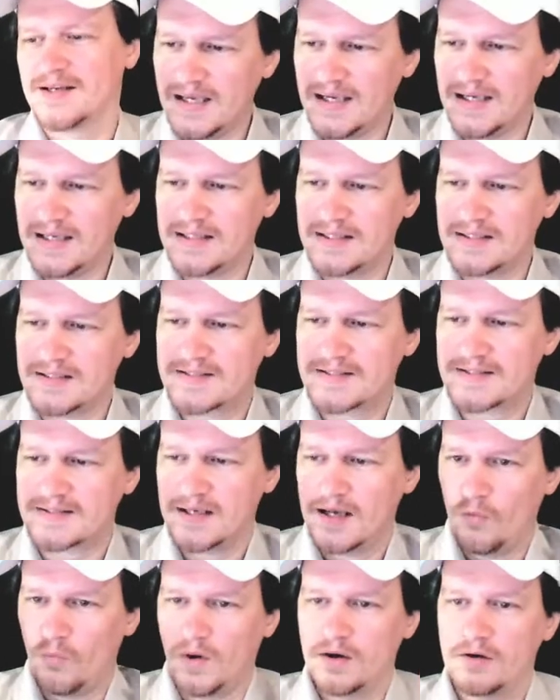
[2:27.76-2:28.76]

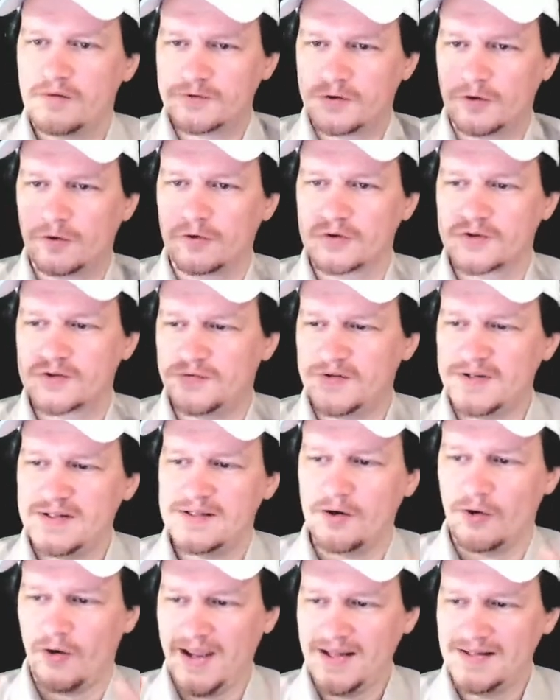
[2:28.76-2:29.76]
It's one of those
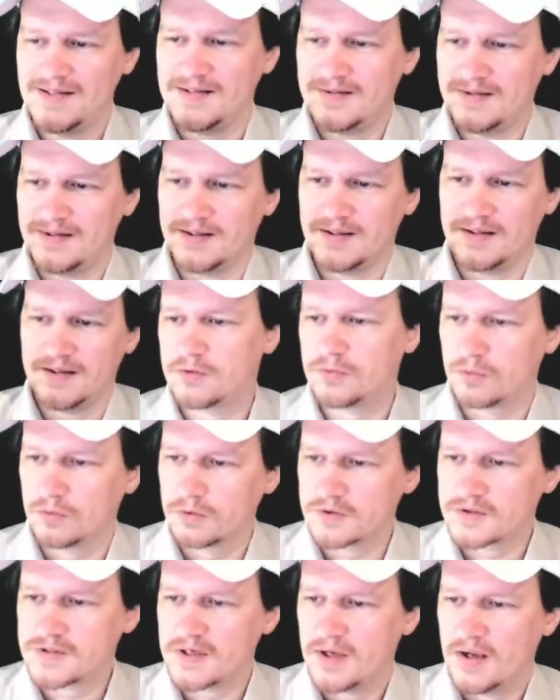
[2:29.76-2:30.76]
video editing
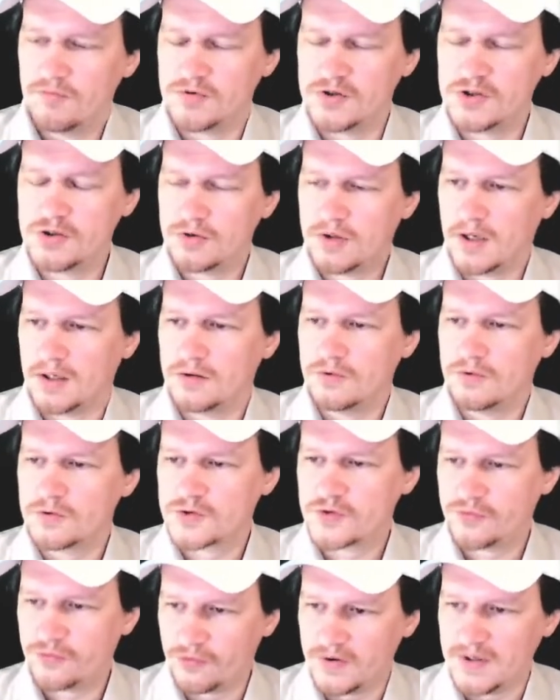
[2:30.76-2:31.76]
tools which you can
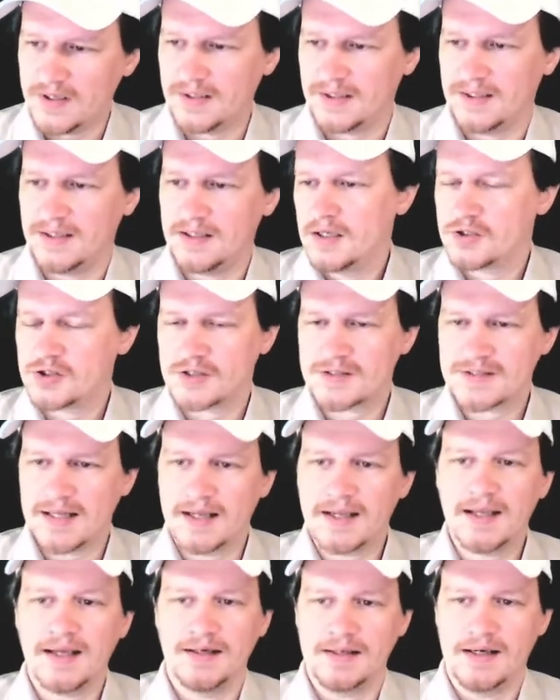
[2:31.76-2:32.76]
use freely, just
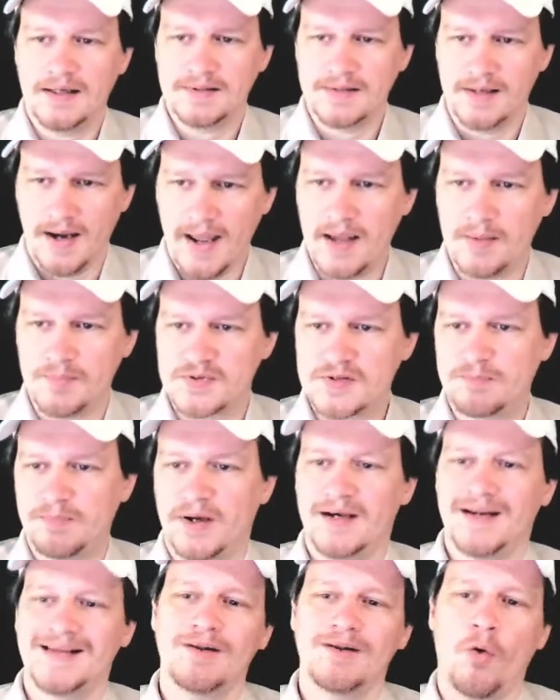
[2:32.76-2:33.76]
like any other apps,
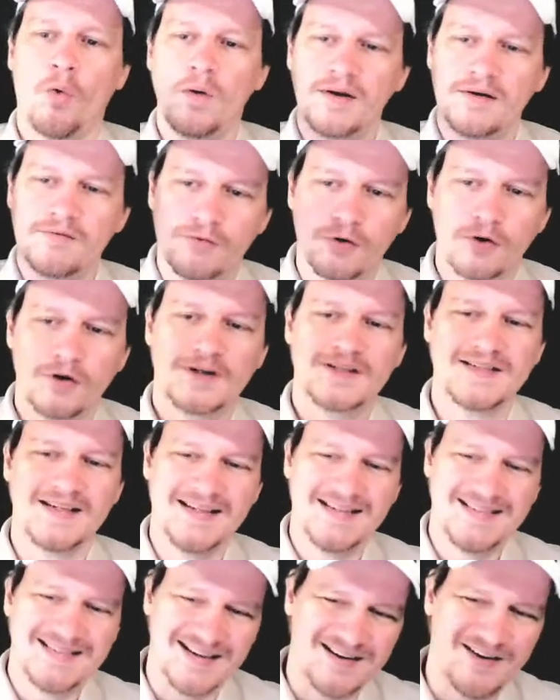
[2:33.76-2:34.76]
but it only works
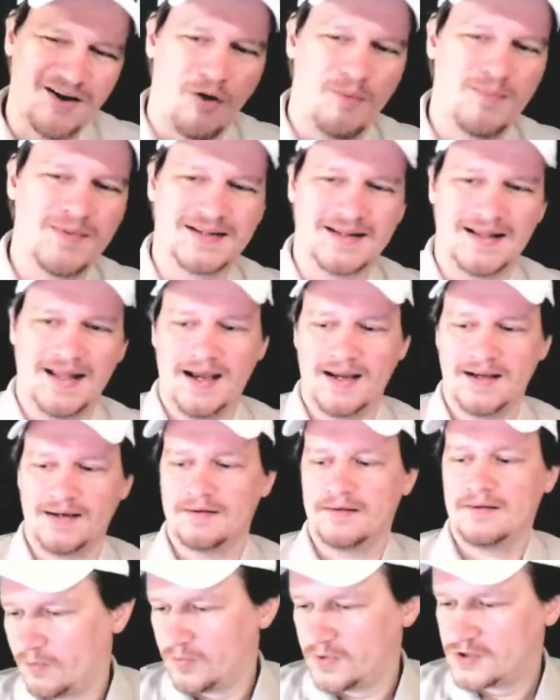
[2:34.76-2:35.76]
in the command
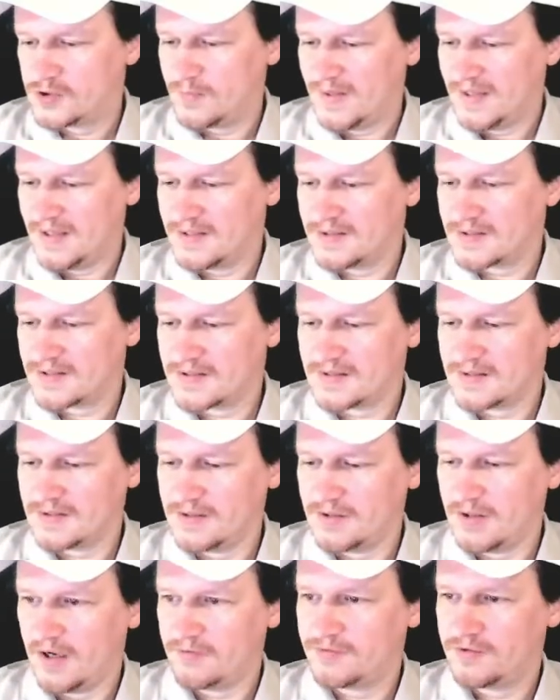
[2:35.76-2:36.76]
line, which means
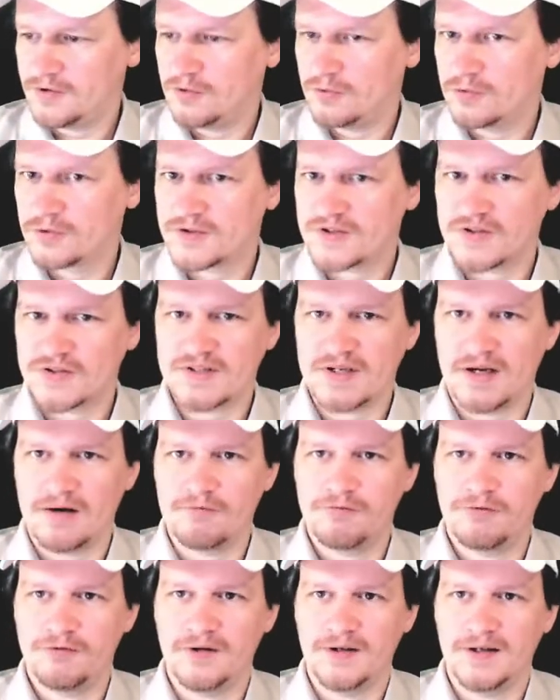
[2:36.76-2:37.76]
you have to use
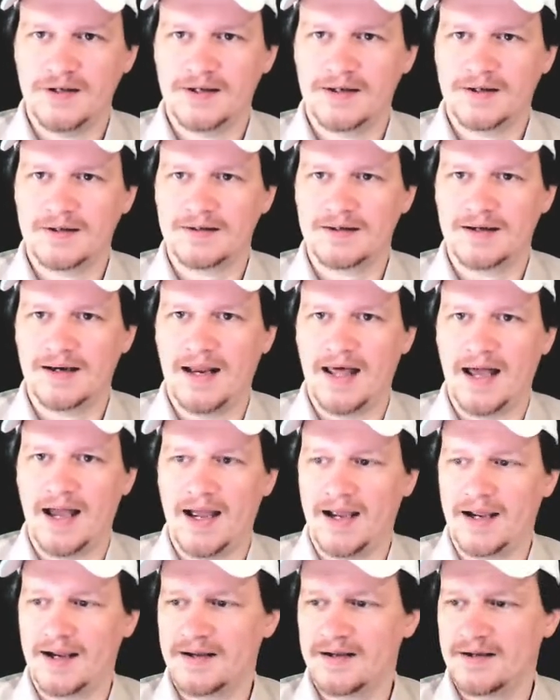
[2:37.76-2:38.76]
something
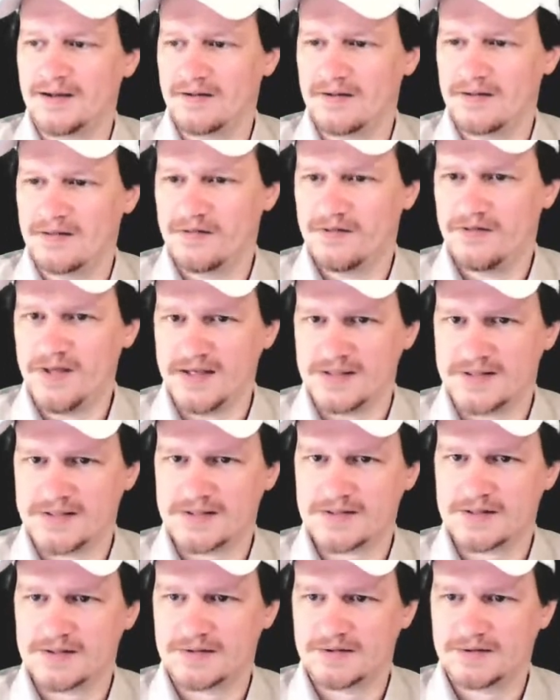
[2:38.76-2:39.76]
like
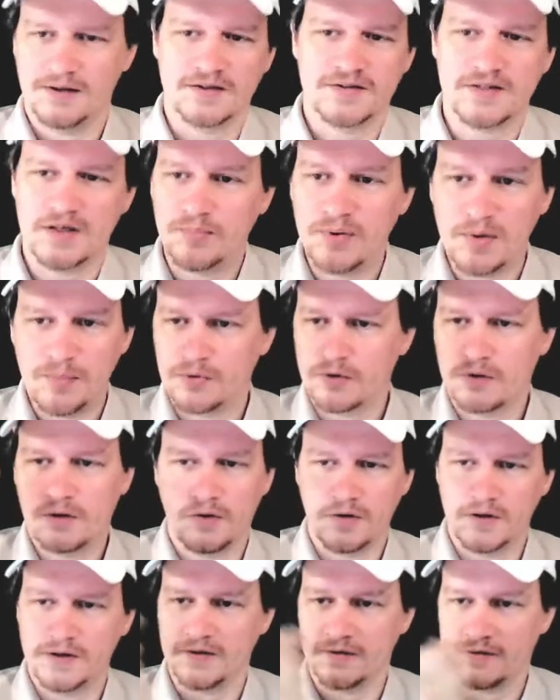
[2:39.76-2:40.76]
this. Some people
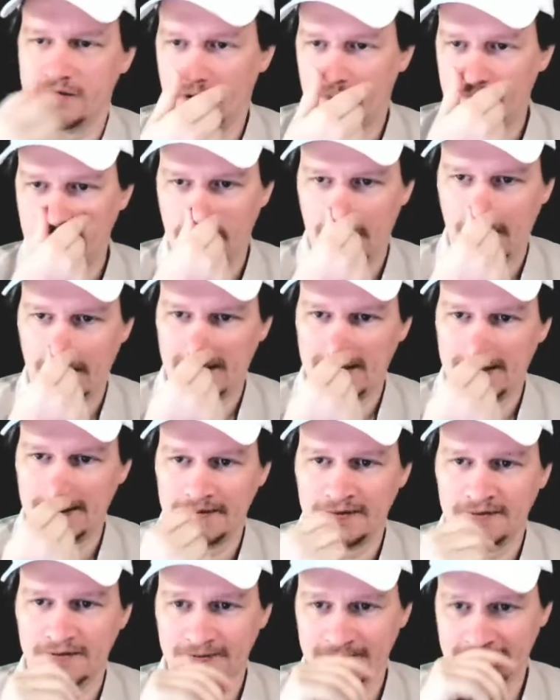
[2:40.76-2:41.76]
call it a terminal. I
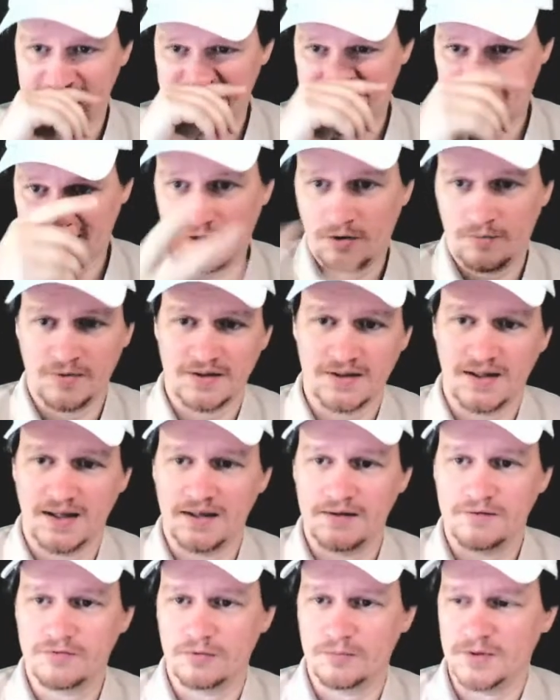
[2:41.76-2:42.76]
don't know. It's a command
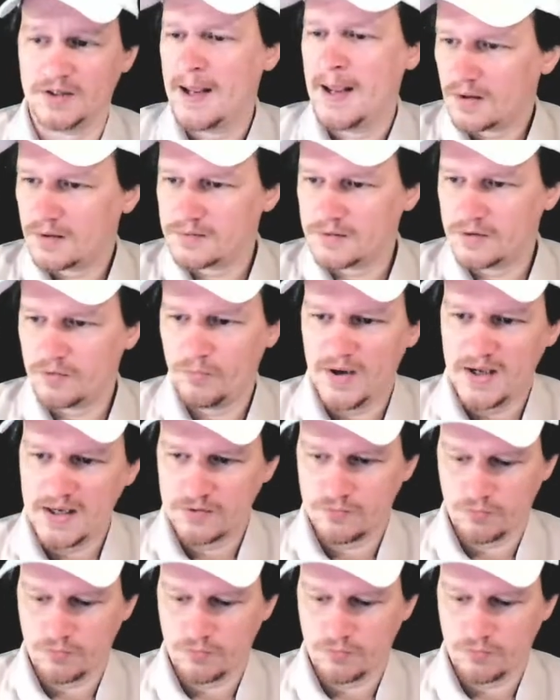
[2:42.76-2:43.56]
line for me. The way it